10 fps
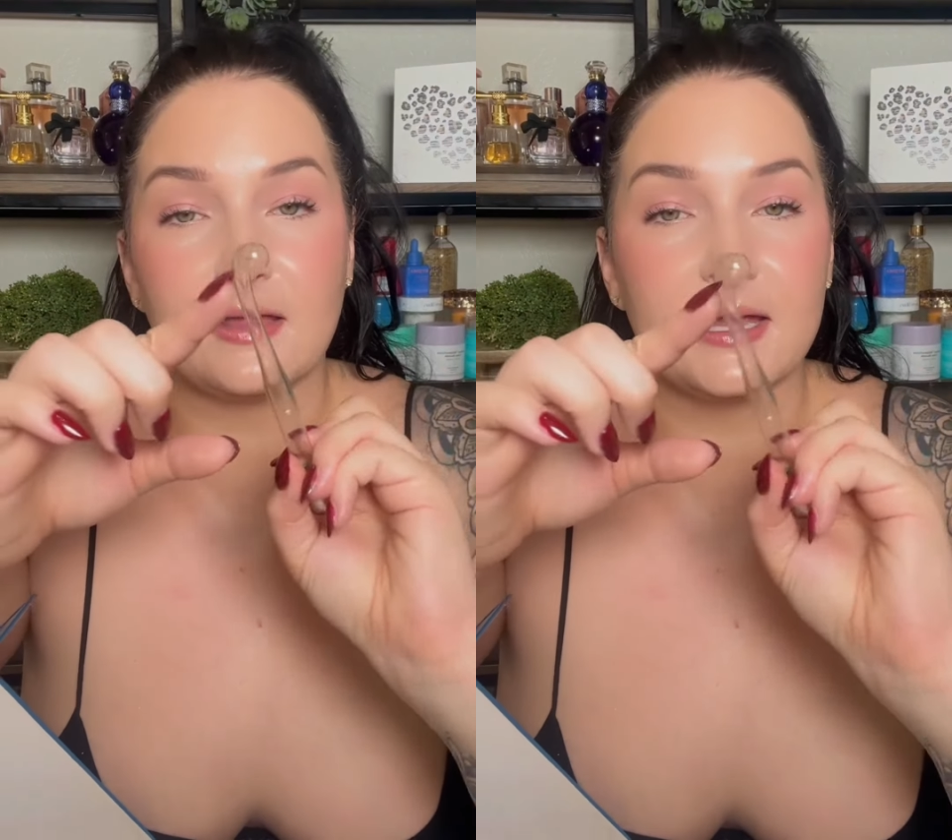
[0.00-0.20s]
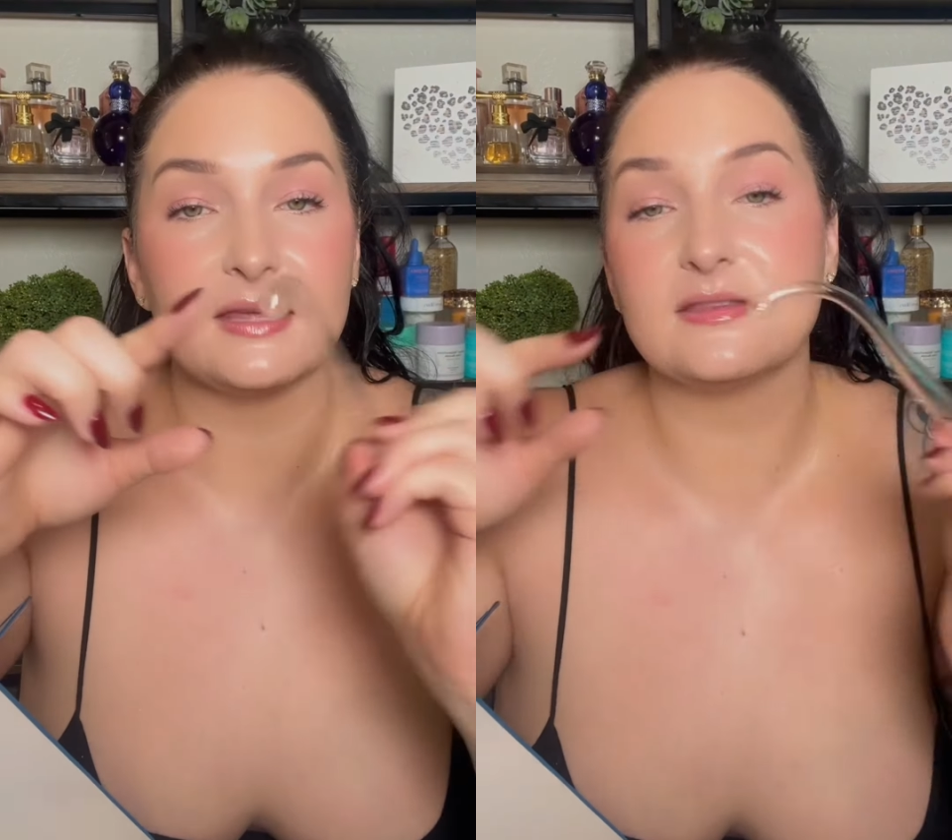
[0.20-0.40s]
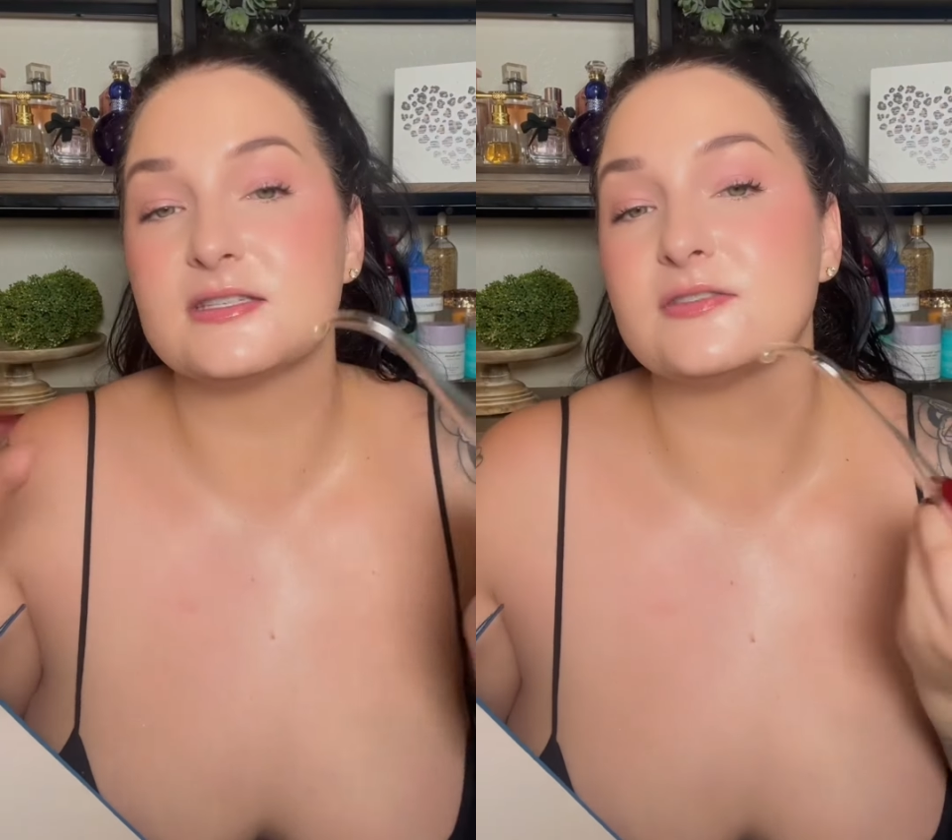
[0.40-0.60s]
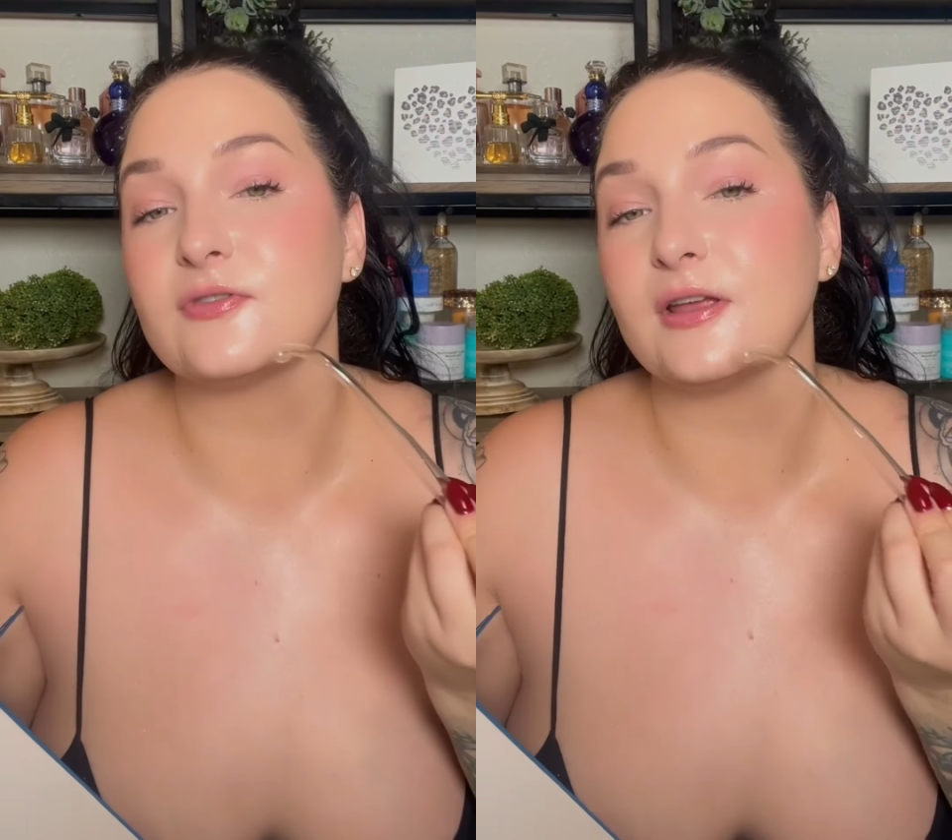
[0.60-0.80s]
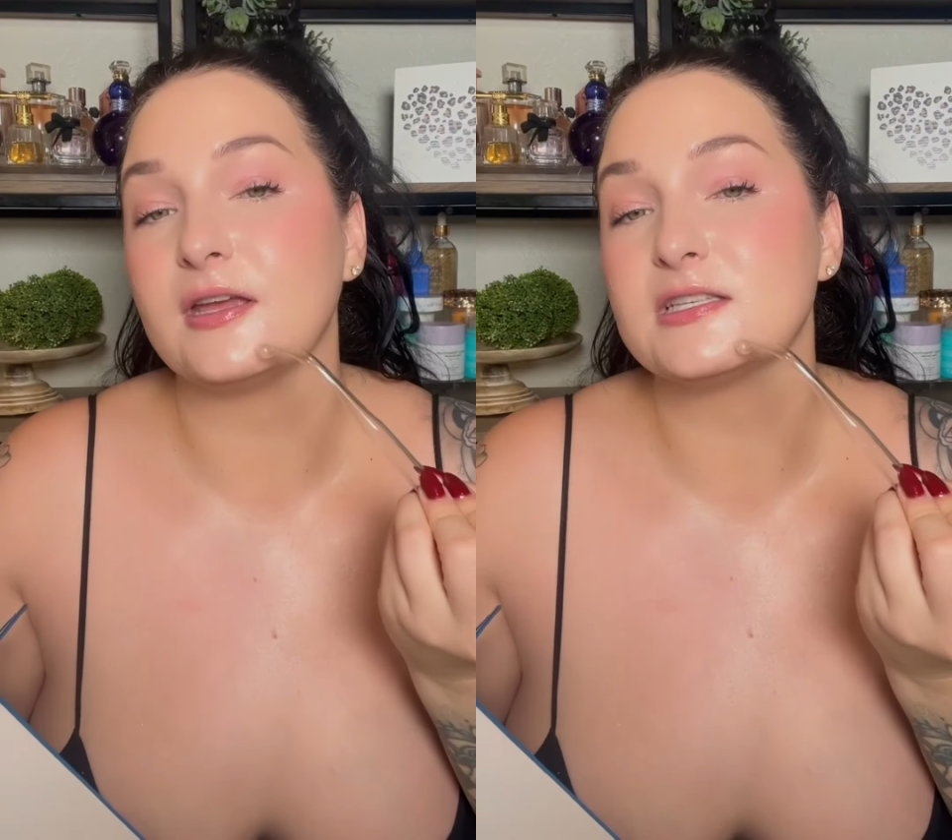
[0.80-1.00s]
like this is for
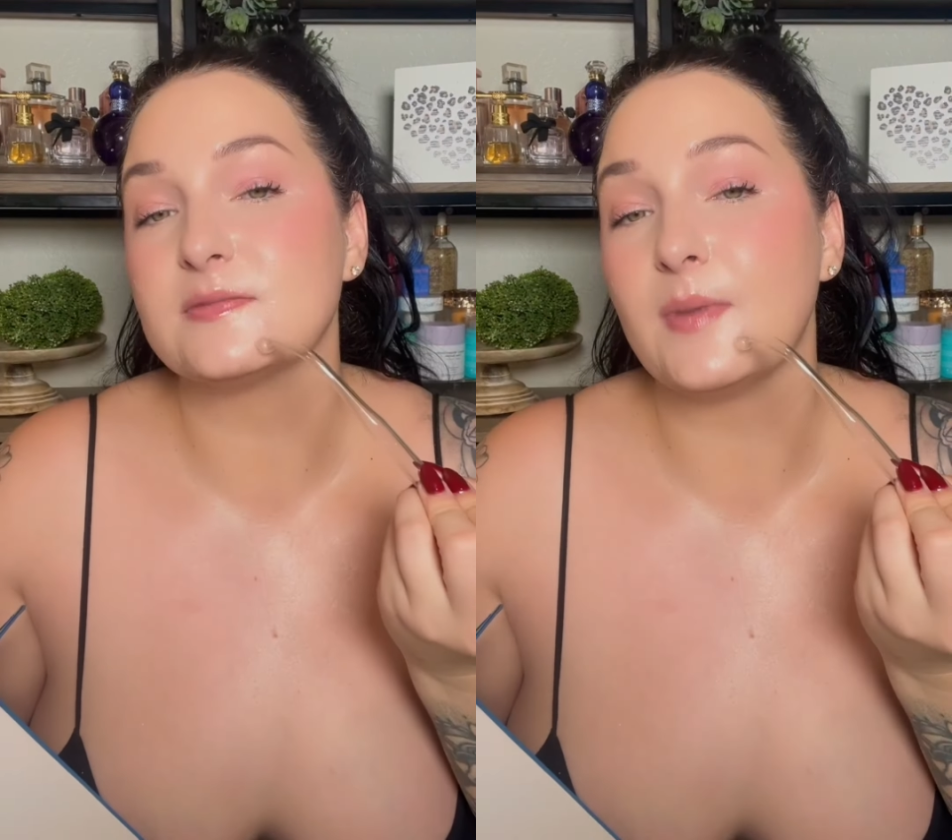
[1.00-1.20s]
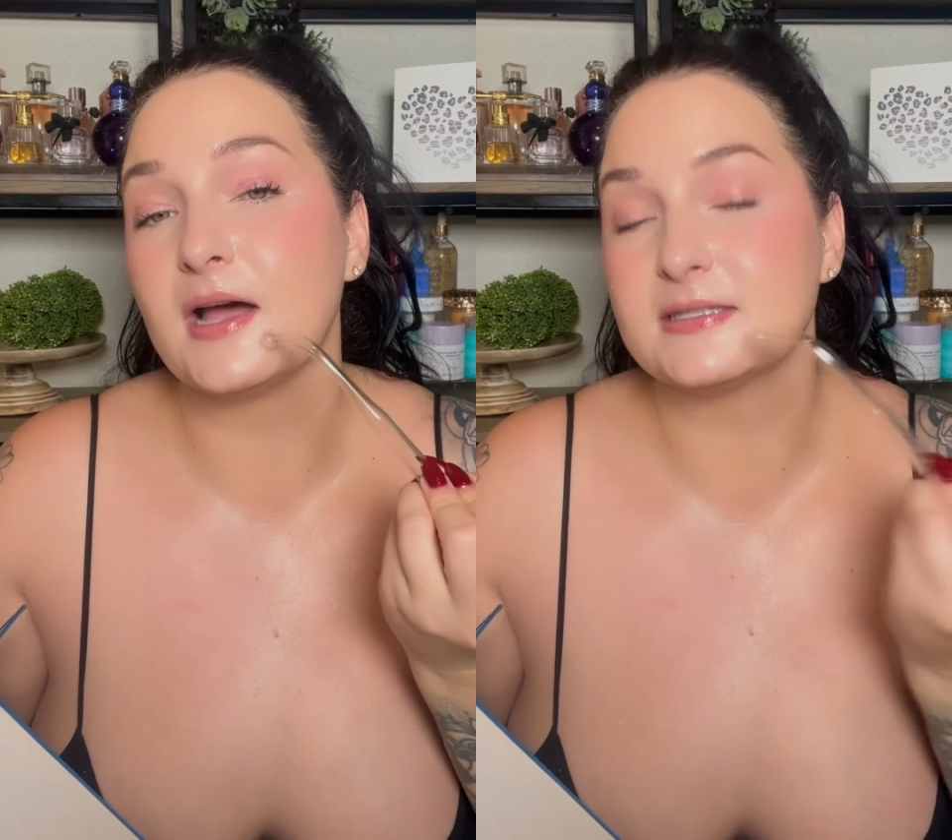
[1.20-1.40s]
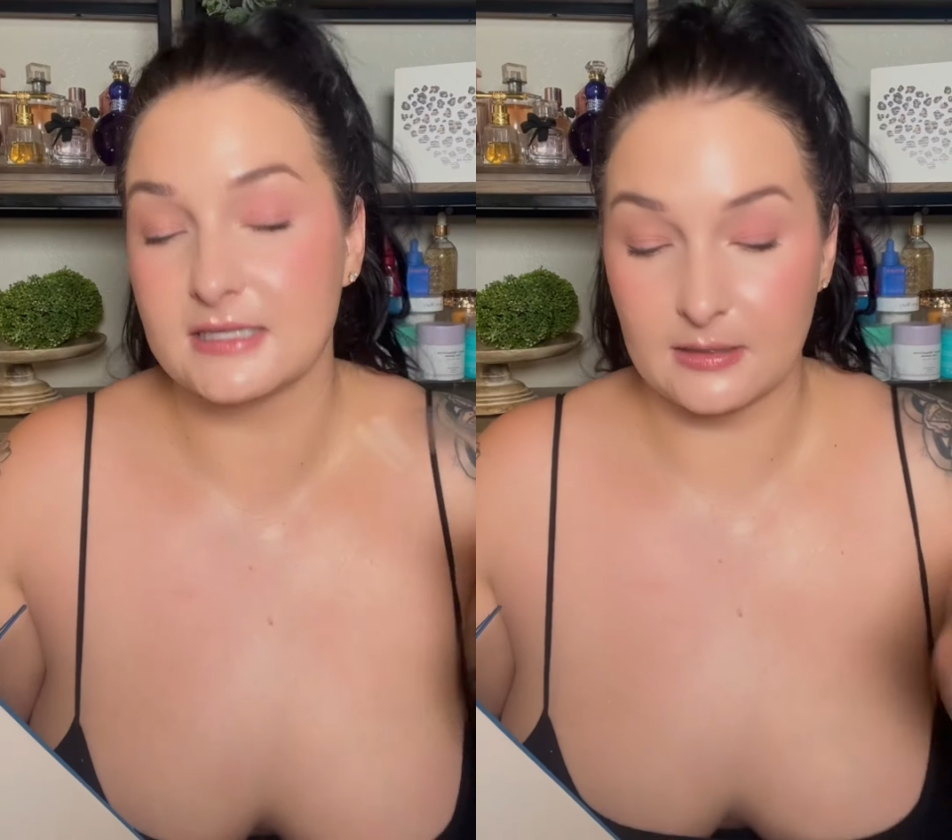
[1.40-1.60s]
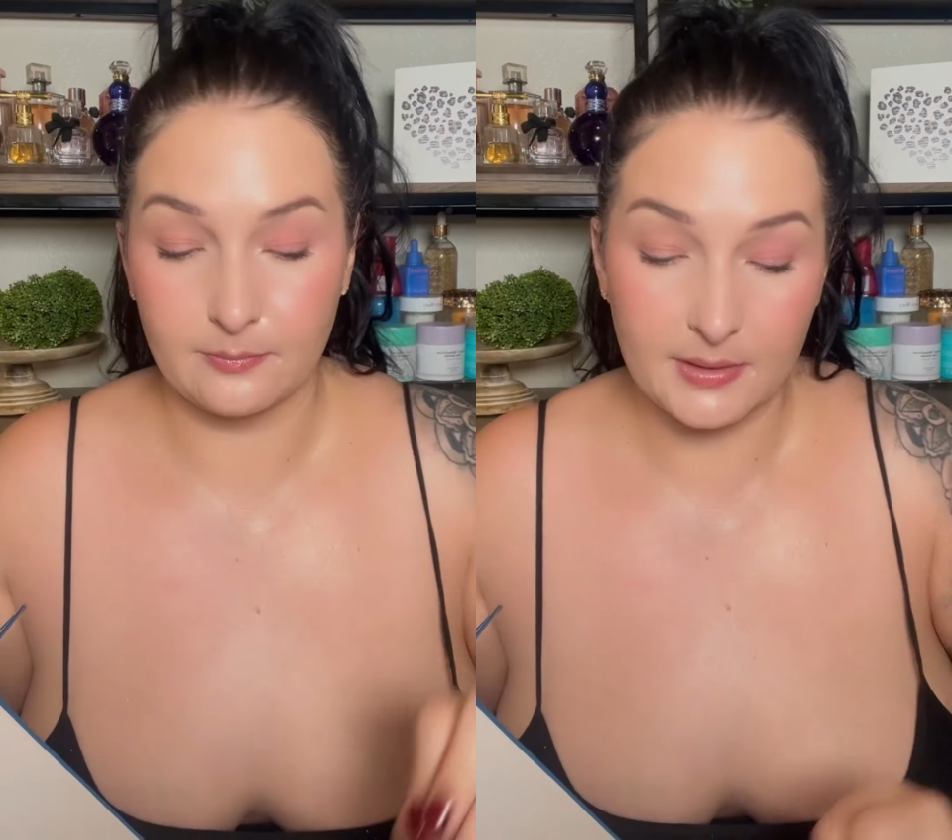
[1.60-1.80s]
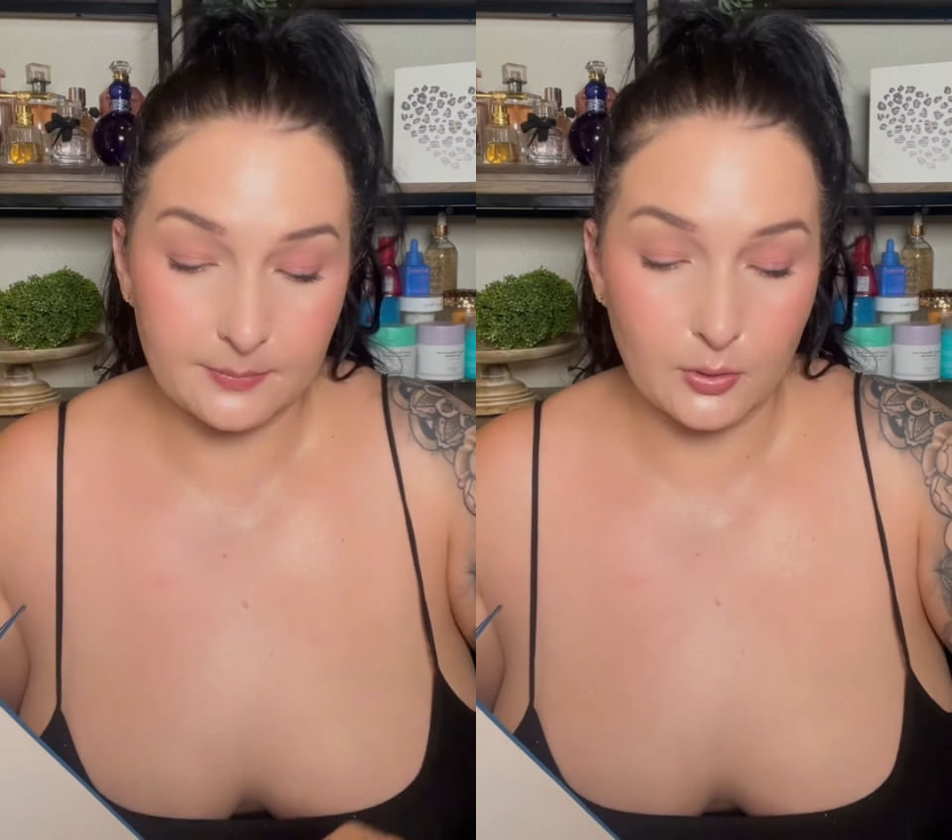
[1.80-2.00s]
like spots and
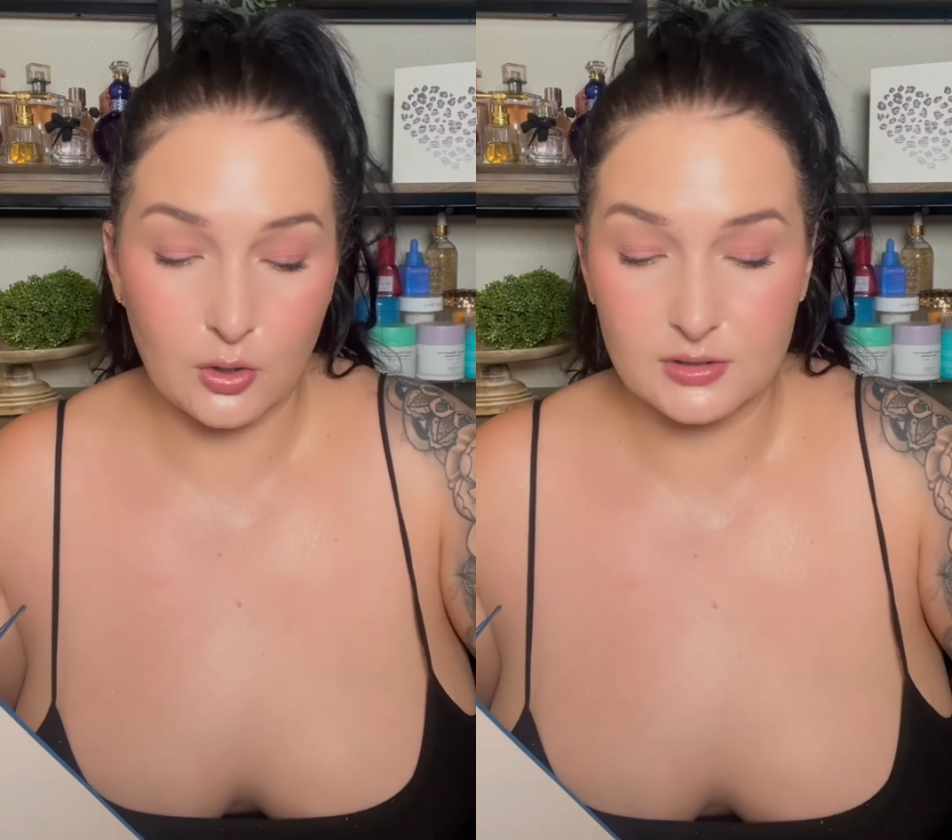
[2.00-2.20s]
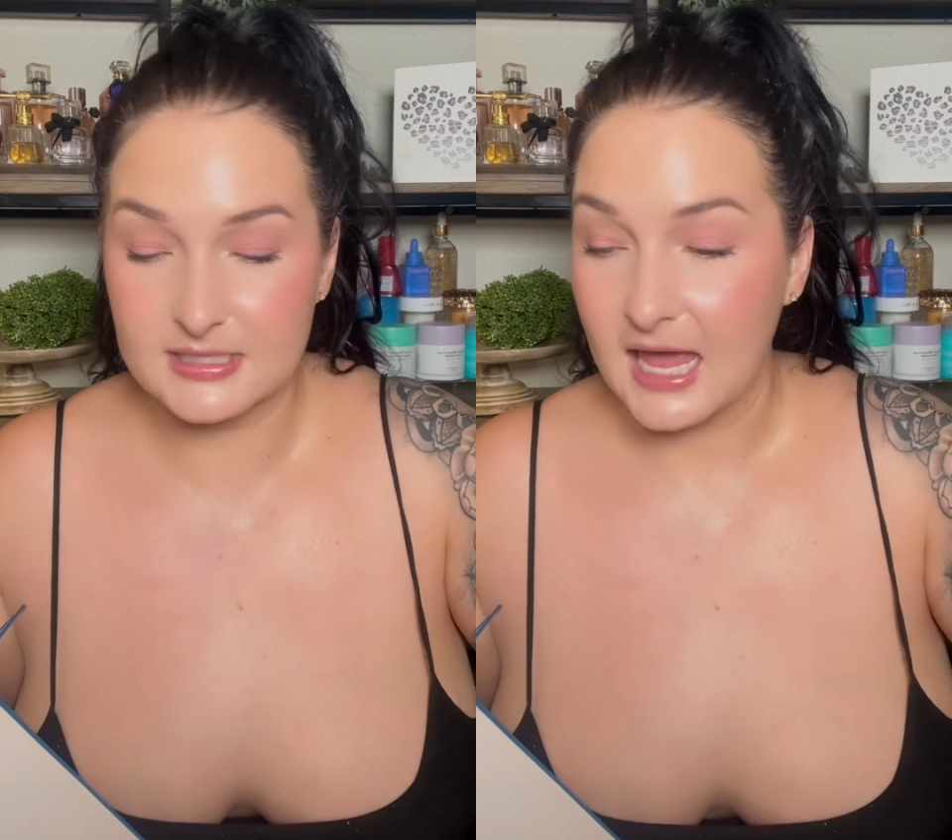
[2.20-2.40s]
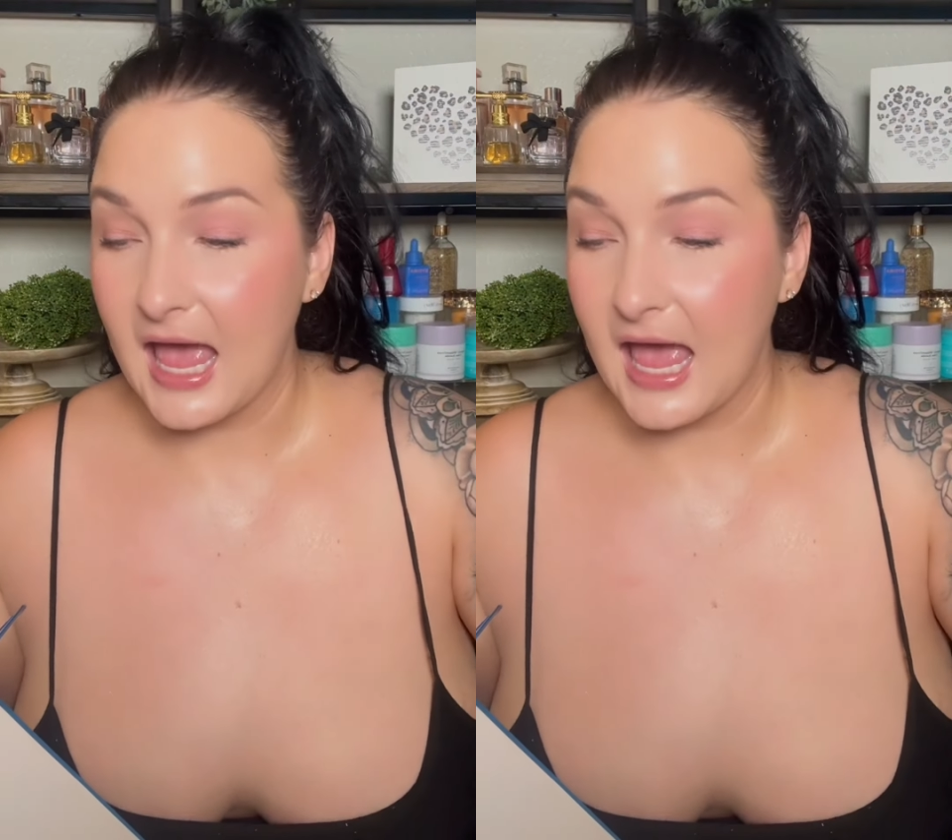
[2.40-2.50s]
pimples.